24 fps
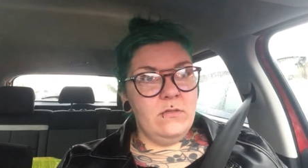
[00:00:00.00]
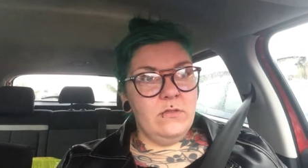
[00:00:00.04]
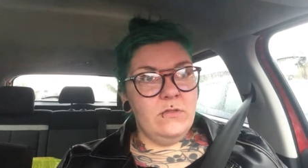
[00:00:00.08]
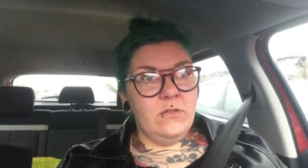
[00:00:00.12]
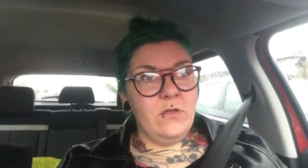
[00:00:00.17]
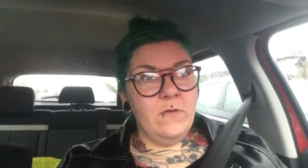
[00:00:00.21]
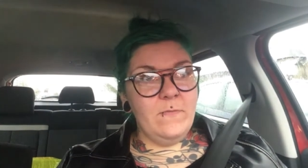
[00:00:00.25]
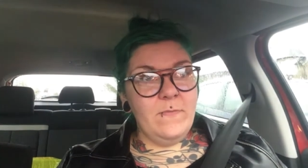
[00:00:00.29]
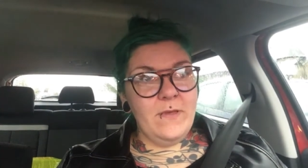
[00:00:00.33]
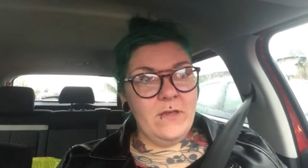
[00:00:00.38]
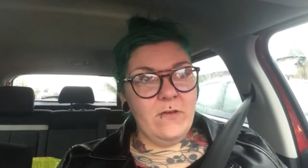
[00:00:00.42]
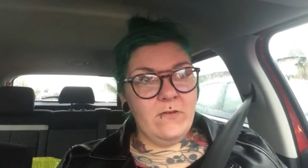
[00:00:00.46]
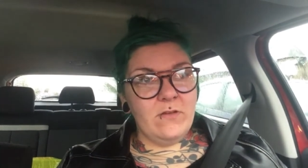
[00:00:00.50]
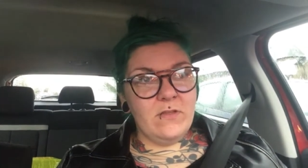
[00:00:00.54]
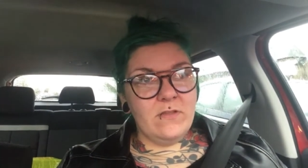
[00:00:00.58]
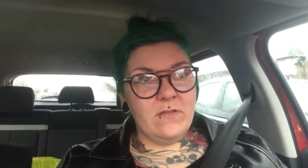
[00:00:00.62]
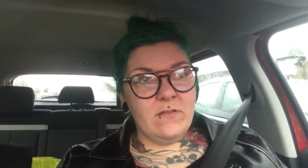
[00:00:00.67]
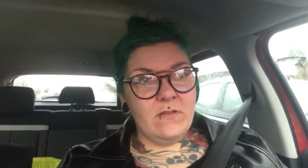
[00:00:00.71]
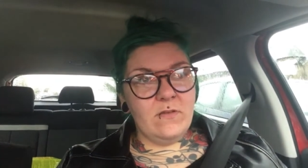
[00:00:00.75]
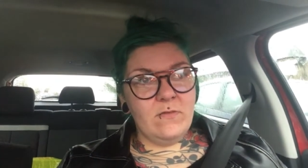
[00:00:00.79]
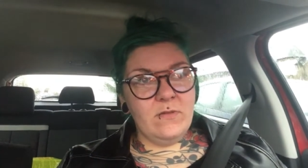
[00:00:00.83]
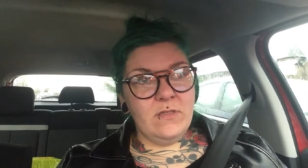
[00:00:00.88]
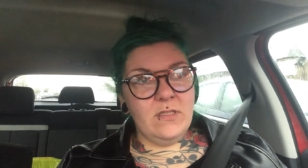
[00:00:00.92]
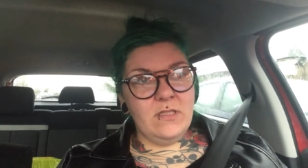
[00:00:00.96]
to be
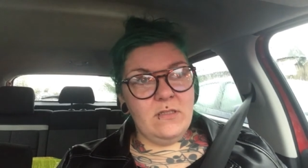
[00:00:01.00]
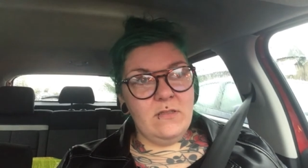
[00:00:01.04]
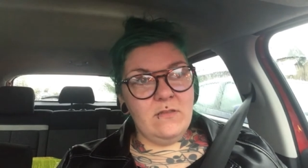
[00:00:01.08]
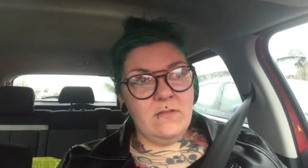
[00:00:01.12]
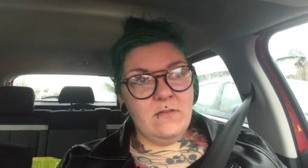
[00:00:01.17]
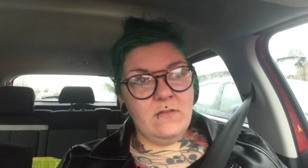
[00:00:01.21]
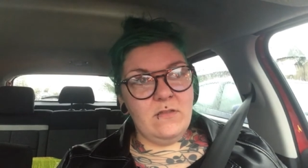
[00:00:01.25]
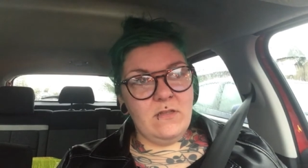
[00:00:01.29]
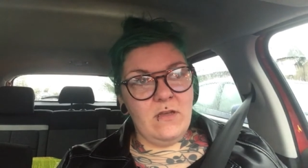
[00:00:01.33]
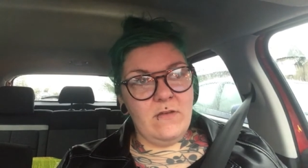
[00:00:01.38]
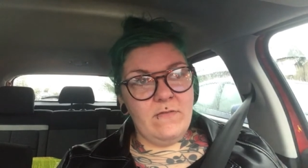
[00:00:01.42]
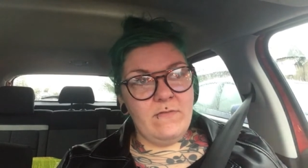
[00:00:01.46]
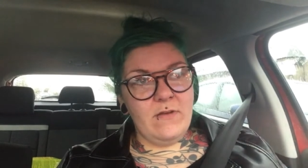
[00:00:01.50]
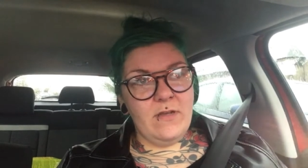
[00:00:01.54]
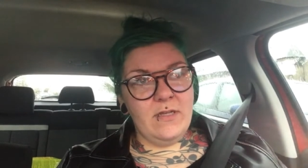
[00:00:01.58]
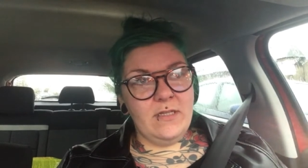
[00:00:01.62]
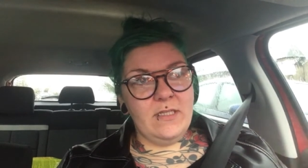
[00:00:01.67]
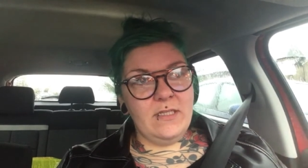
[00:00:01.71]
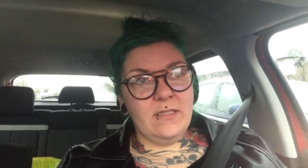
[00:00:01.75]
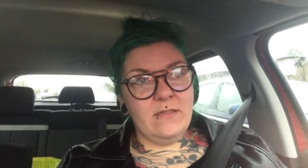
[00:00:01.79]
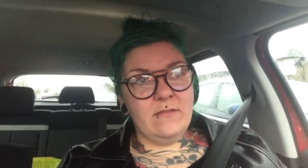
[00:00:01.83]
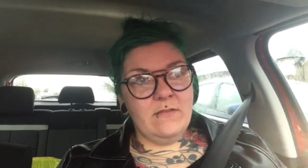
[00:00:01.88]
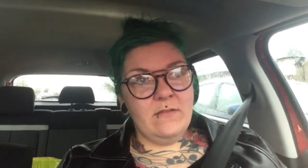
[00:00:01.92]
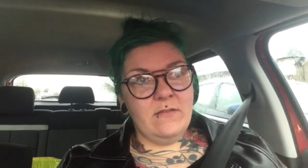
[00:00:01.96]
honest, I wanted to start
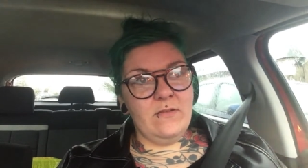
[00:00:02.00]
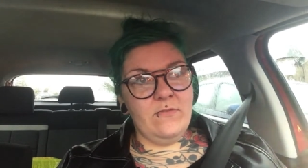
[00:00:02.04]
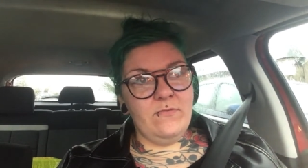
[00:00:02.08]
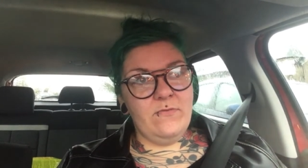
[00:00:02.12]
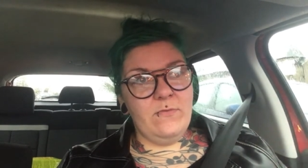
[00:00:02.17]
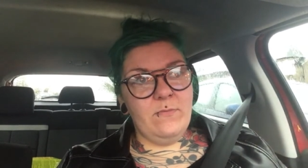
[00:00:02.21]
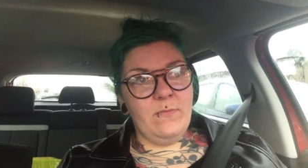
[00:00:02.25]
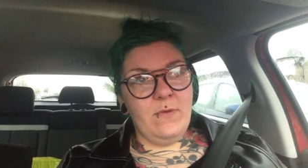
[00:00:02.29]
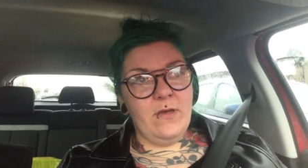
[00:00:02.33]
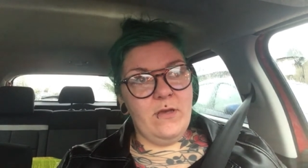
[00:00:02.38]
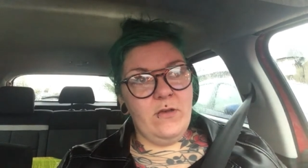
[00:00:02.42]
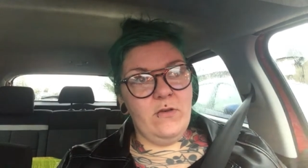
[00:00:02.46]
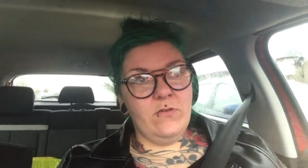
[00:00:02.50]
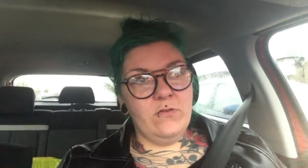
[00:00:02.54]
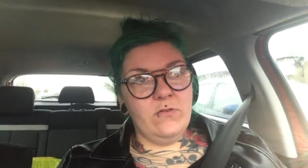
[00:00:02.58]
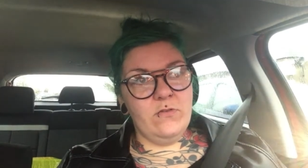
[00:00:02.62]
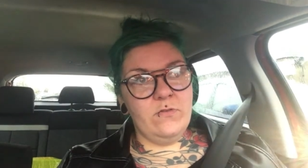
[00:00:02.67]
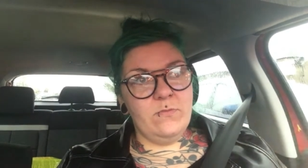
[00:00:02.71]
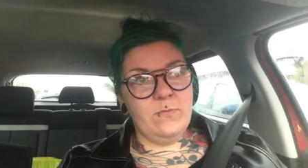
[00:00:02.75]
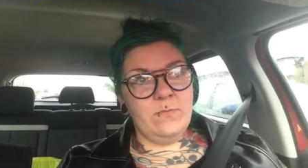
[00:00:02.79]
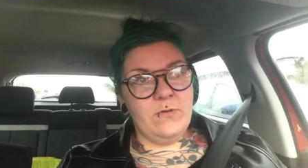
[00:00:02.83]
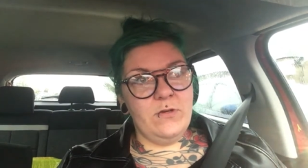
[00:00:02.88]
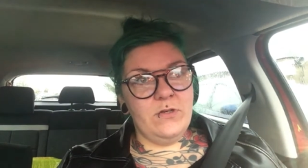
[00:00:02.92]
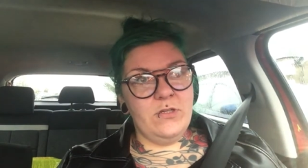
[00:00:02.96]
writing stuff for my
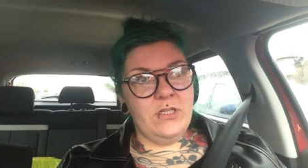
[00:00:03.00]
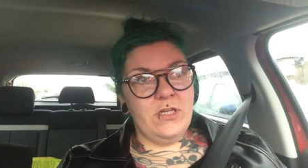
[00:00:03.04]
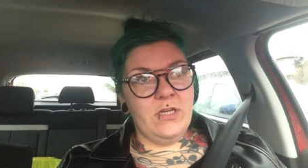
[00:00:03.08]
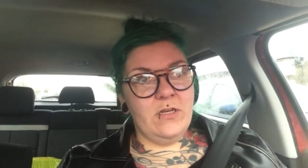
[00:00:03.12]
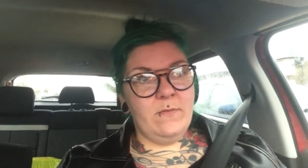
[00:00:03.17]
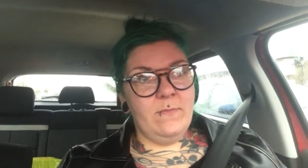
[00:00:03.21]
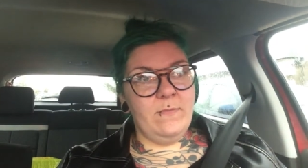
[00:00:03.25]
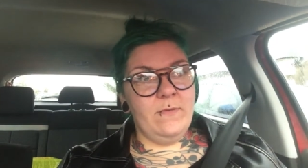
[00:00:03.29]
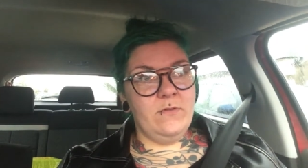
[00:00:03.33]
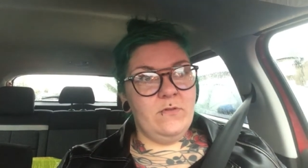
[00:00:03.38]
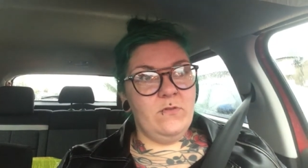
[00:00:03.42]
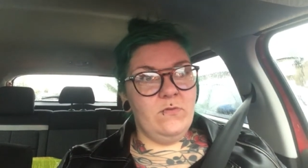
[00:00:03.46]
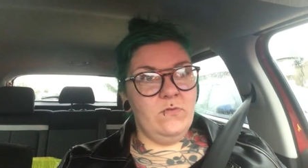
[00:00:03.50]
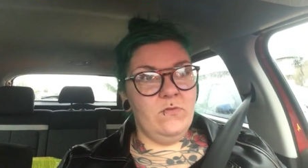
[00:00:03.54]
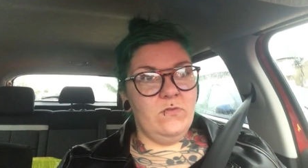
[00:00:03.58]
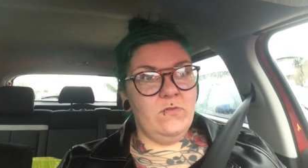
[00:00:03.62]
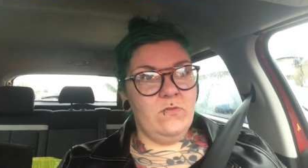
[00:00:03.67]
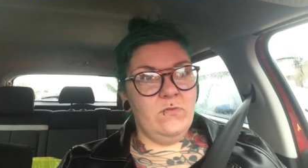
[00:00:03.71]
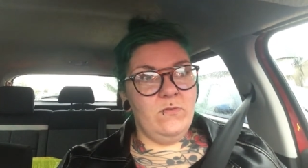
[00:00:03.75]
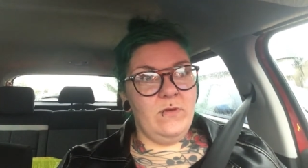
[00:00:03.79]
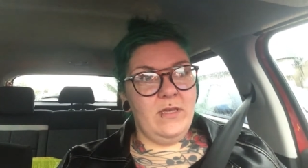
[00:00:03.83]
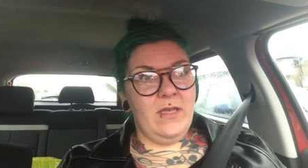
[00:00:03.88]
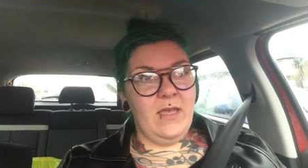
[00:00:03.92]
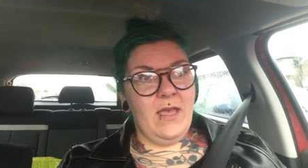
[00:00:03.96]
honours project, but
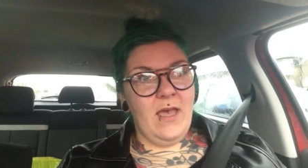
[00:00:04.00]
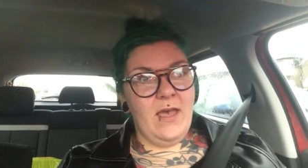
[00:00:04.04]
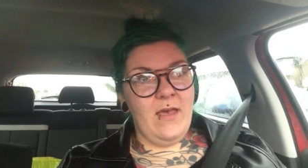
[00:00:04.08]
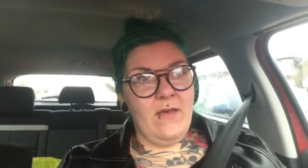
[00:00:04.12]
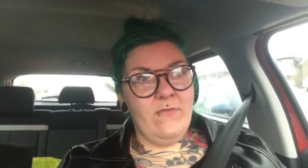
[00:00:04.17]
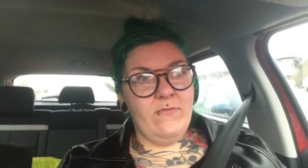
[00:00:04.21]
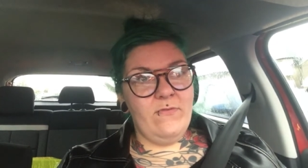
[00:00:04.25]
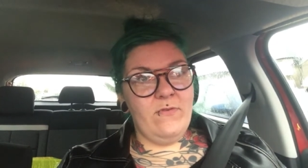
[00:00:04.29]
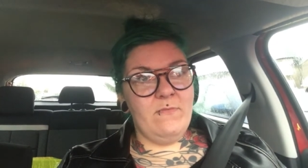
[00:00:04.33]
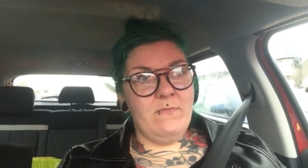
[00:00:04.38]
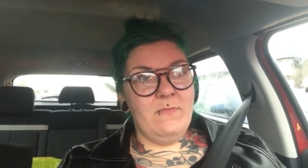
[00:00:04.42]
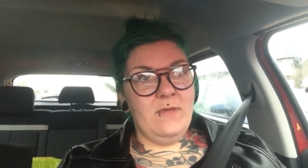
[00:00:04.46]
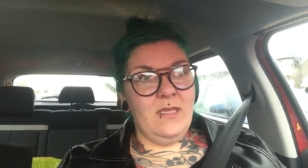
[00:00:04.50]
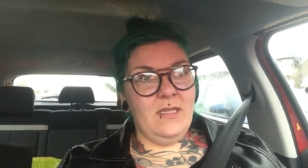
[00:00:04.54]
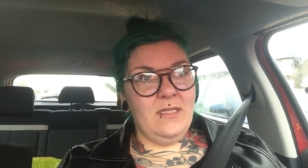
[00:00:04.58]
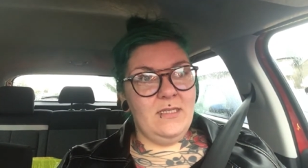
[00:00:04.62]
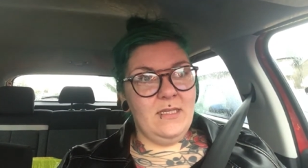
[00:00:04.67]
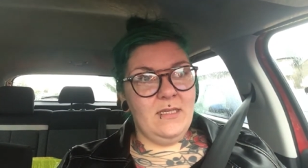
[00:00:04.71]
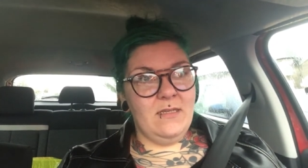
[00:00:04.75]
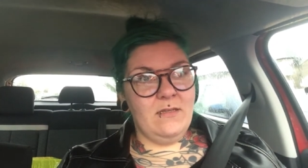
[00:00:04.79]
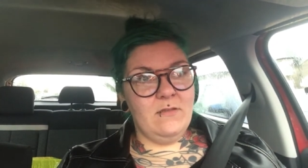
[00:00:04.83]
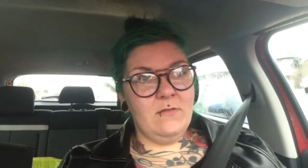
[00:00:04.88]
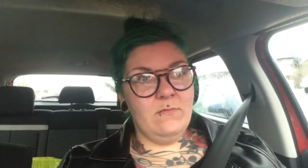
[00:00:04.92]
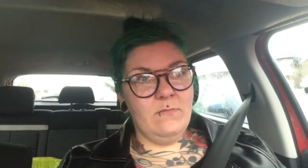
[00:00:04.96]
also I have a
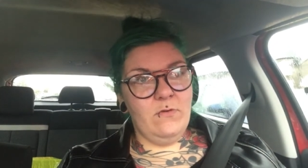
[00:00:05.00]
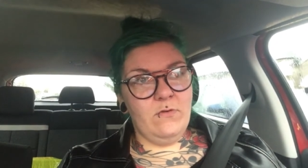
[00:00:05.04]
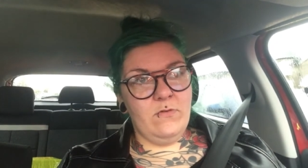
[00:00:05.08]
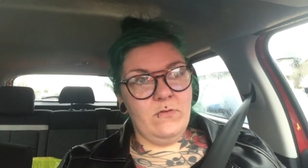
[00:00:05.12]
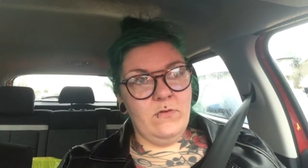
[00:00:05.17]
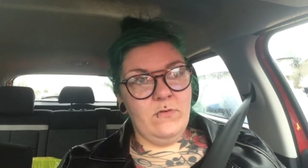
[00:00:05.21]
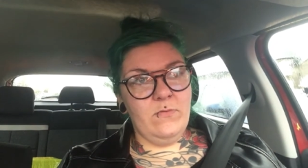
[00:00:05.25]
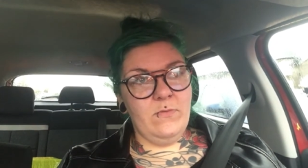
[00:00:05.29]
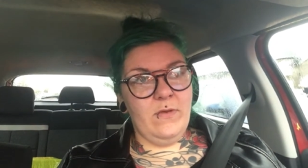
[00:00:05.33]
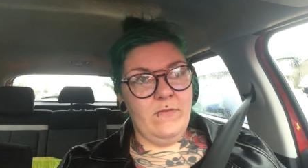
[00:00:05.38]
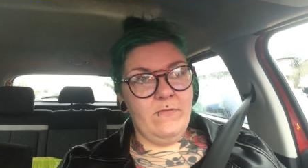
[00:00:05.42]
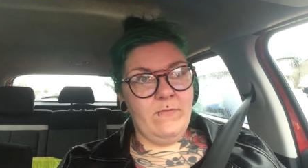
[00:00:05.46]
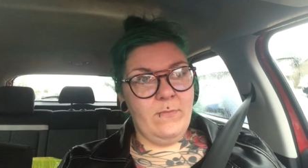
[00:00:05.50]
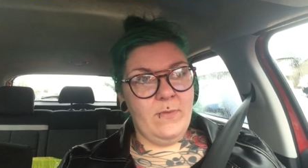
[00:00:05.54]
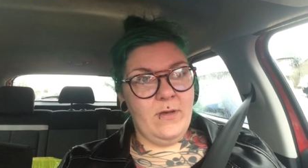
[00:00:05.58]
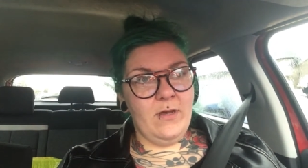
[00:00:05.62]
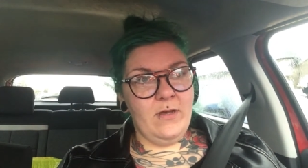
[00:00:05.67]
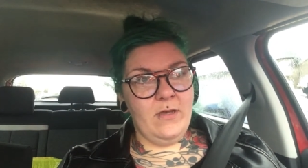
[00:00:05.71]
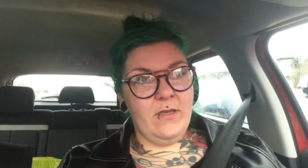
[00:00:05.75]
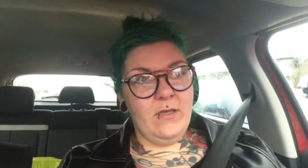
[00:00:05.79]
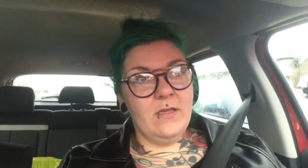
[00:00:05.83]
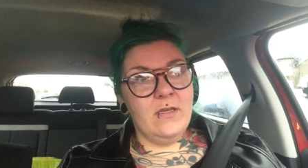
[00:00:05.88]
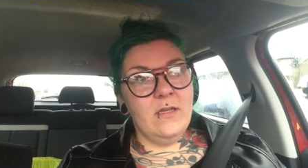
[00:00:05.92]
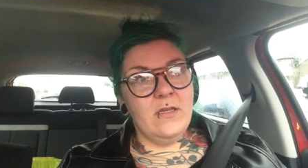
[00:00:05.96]
meeting tomorrow with
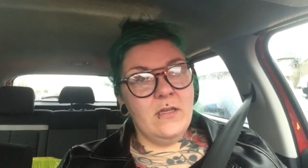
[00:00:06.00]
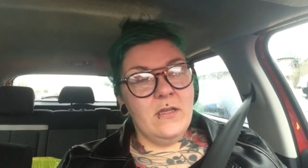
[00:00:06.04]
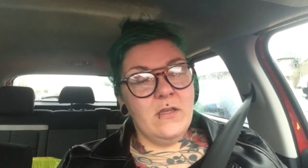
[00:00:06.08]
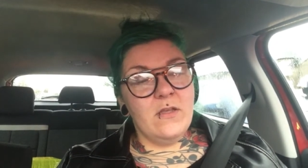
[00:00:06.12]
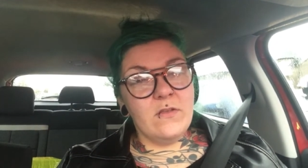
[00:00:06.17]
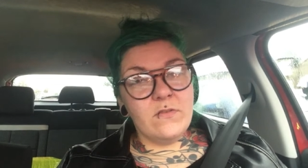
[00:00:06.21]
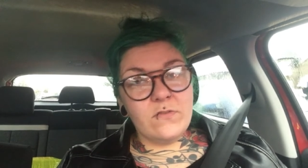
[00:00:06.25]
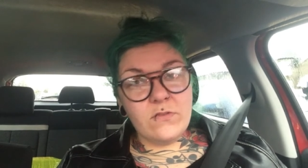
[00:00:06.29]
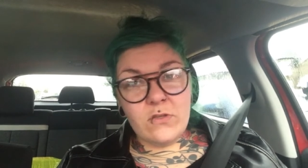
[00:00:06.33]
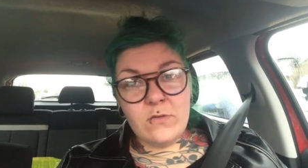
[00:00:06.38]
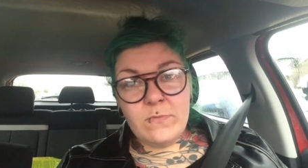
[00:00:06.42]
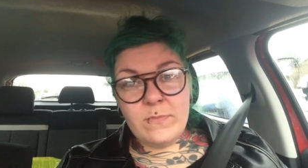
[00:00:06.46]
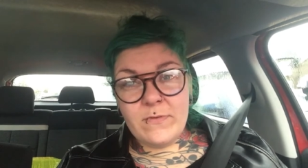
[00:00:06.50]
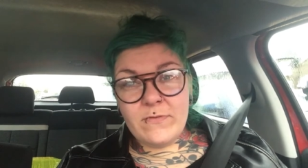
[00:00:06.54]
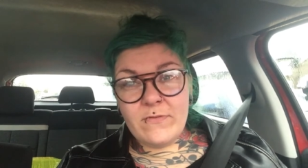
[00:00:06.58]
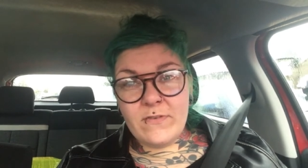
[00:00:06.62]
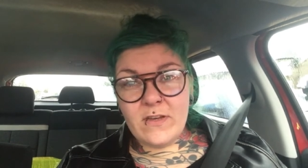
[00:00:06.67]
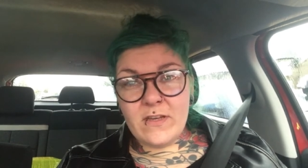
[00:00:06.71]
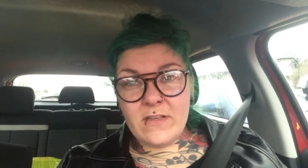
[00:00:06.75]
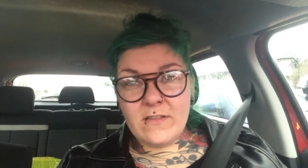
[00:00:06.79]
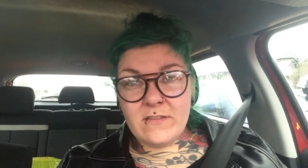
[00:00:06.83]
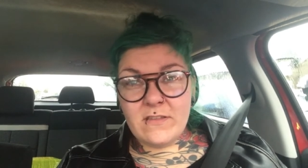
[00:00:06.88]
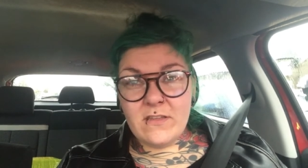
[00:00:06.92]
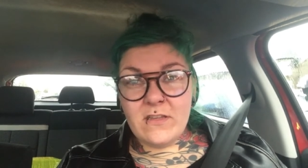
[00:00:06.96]
my
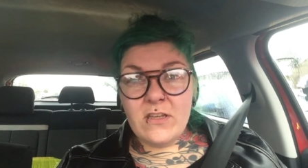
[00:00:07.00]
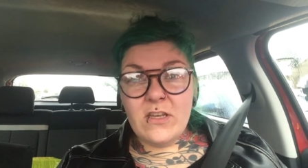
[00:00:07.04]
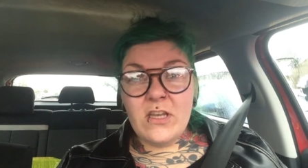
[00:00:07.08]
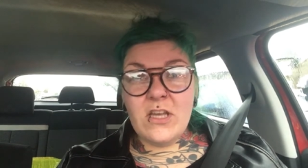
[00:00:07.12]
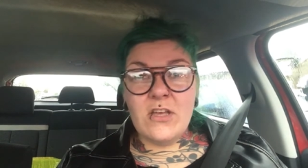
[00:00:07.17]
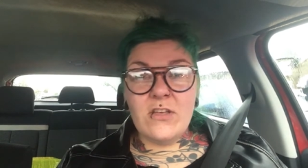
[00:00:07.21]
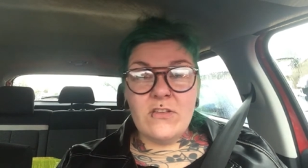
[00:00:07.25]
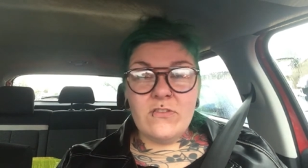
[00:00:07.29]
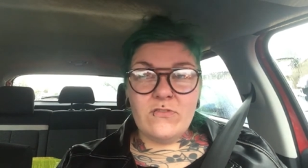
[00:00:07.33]
supervisor,